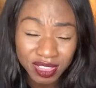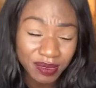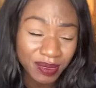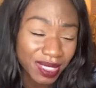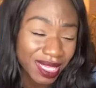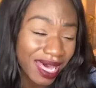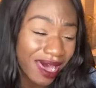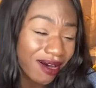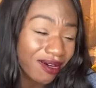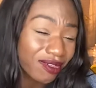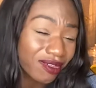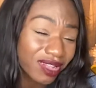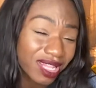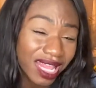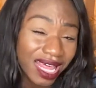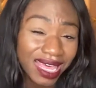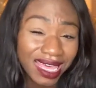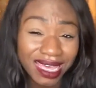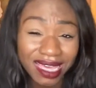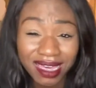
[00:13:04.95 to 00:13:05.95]
without
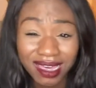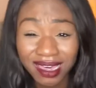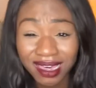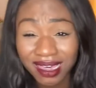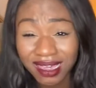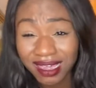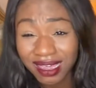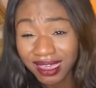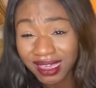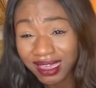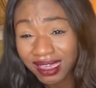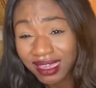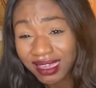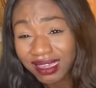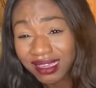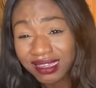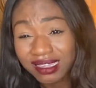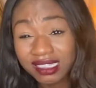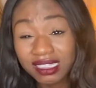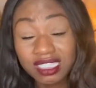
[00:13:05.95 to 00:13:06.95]
like
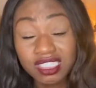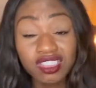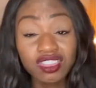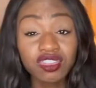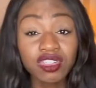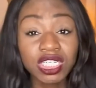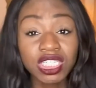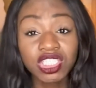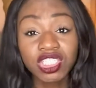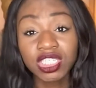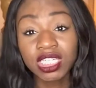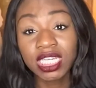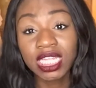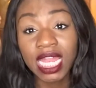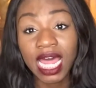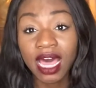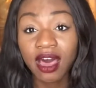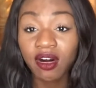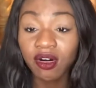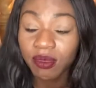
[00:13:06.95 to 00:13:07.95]
stretching it
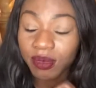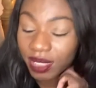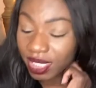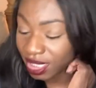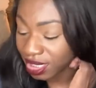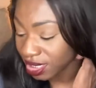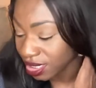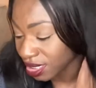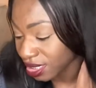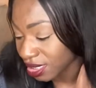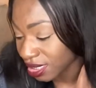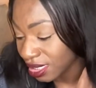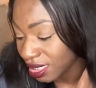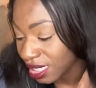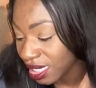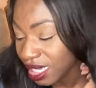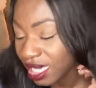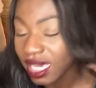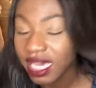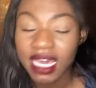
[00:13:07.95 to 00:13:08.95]
out, because
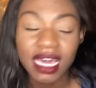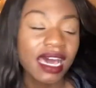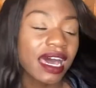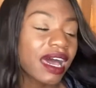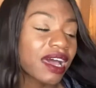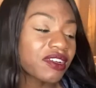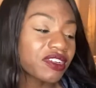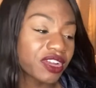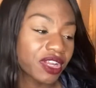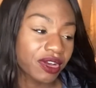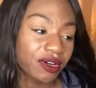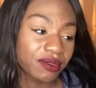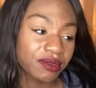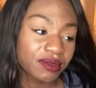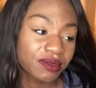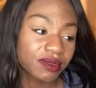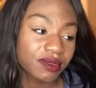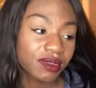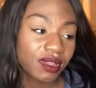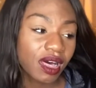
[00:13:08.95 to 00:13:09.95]
I don't know,
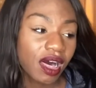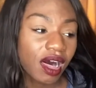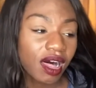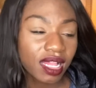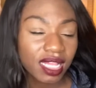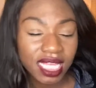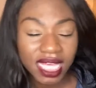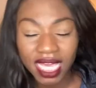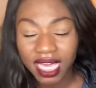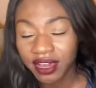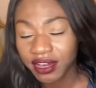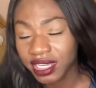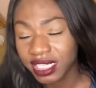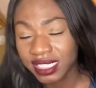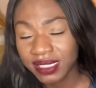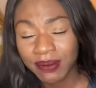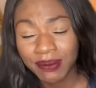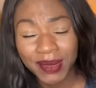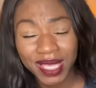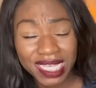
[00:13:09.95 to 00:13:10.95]
Collier is
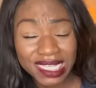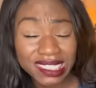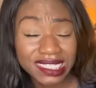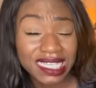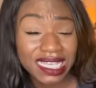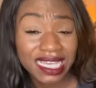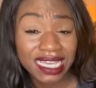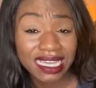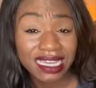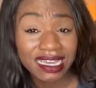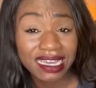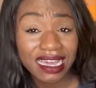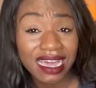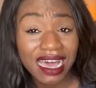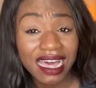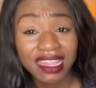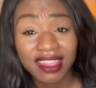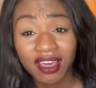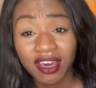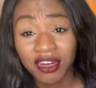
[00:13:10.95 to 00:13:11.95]
amazing.
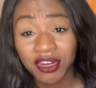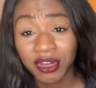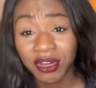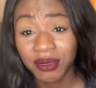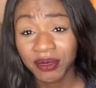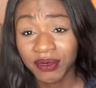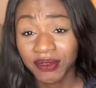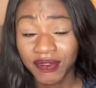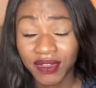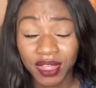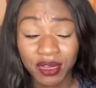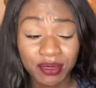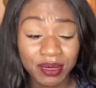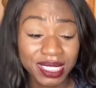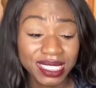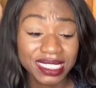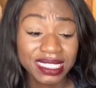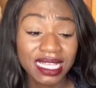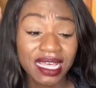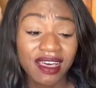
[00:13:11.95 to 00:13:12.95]
I thought her review
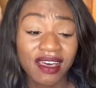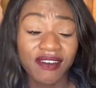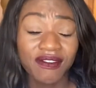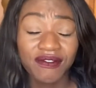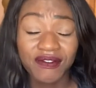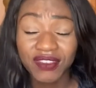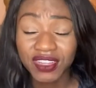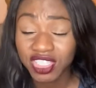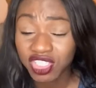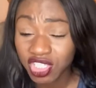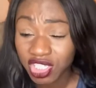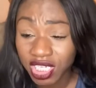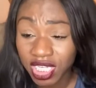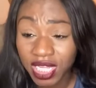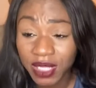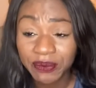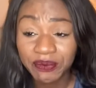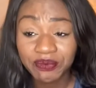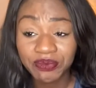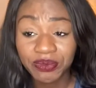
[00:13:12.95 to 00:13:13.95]
was
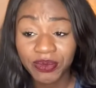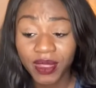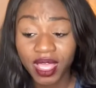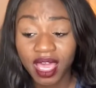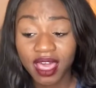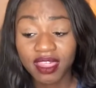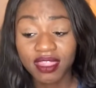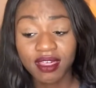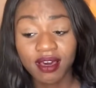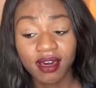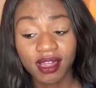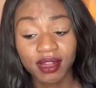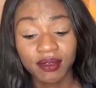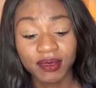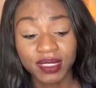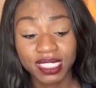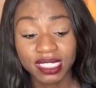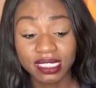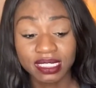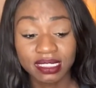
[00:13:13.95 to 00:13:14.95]
efficient. I thought it
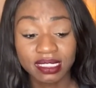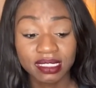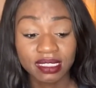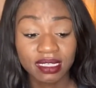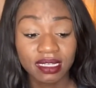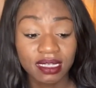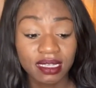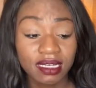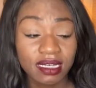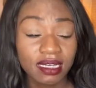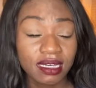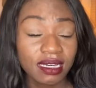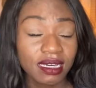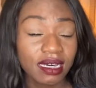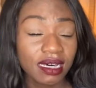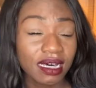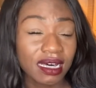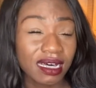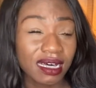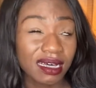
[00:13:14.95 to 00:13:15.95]
was
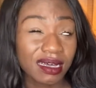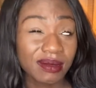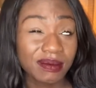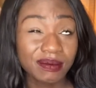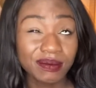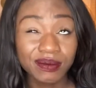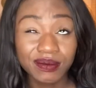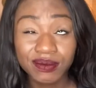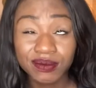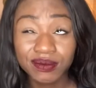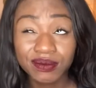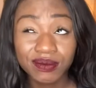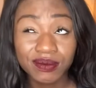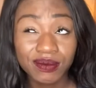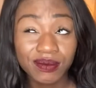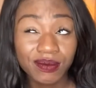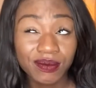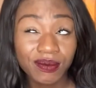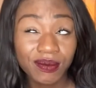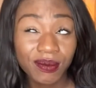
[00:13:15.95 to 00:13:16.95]
I
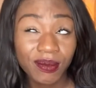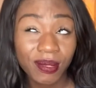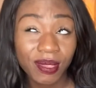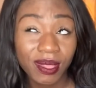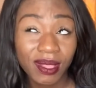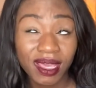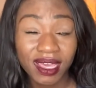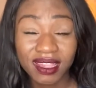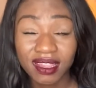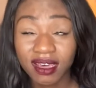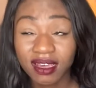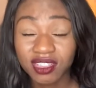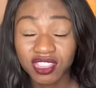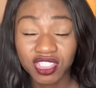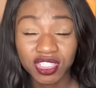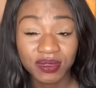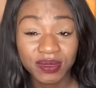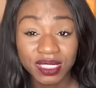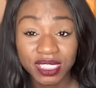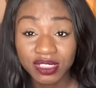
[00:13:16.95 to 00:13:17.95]
thought
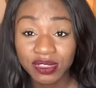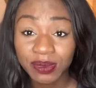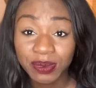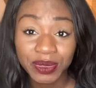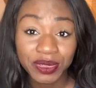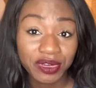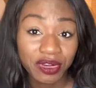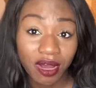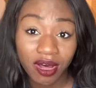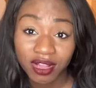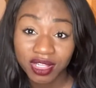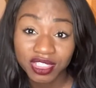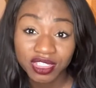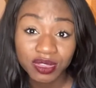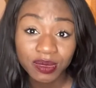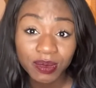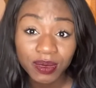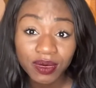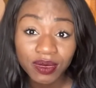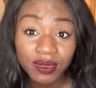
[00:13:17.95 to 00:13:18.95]
she was super
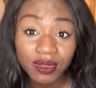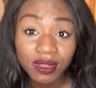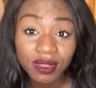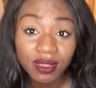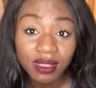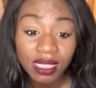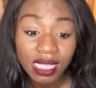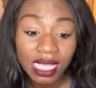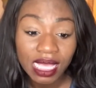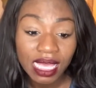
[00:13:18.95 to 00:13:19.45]
knowledgeable,